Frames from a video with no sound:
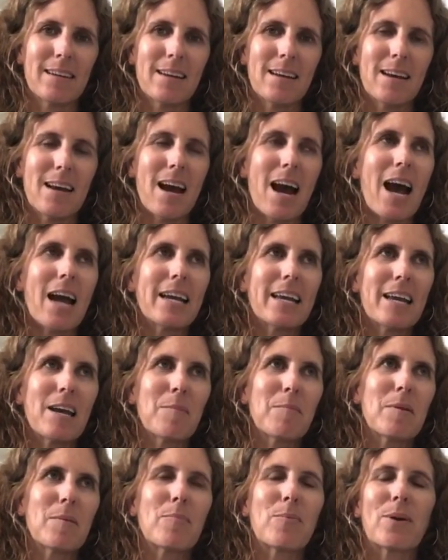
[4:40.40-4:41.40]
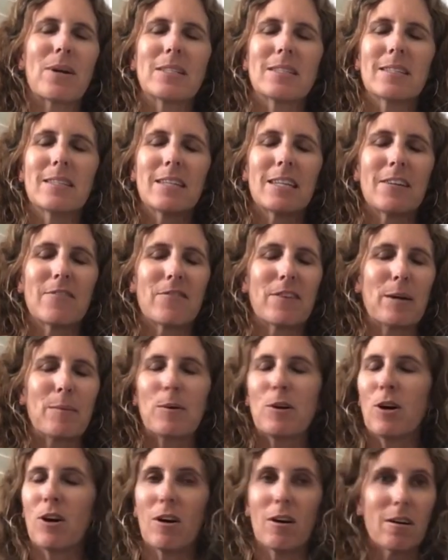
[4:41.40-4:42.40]
I can't be present if I'm
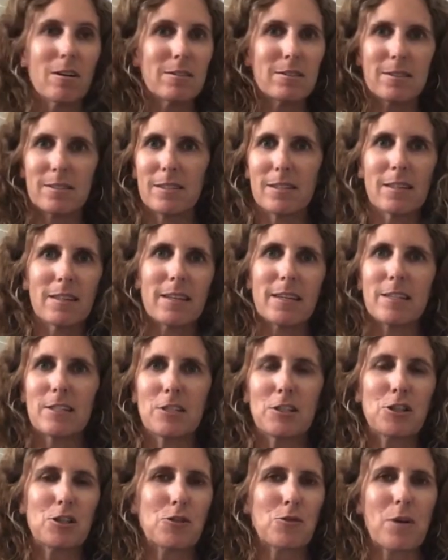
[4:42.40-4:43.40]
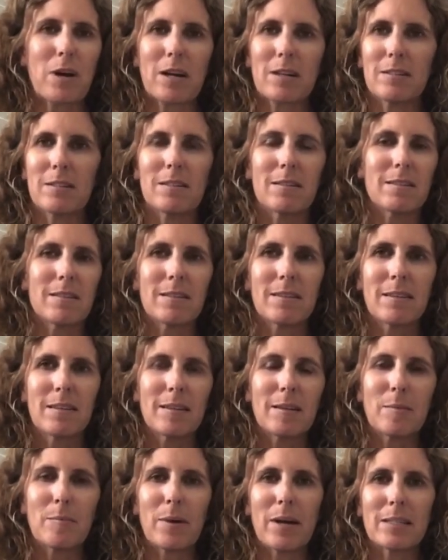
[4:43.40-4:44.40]
constantly distracted
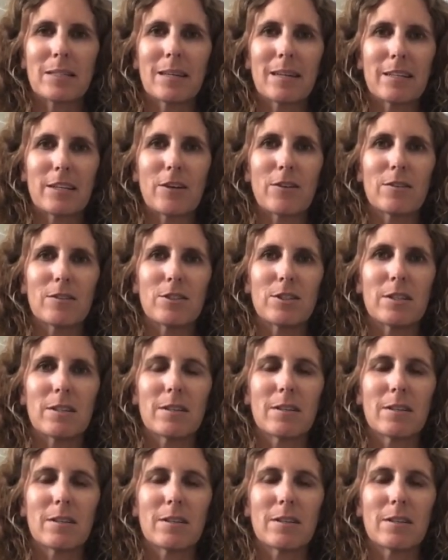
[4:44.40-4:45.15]
by technology.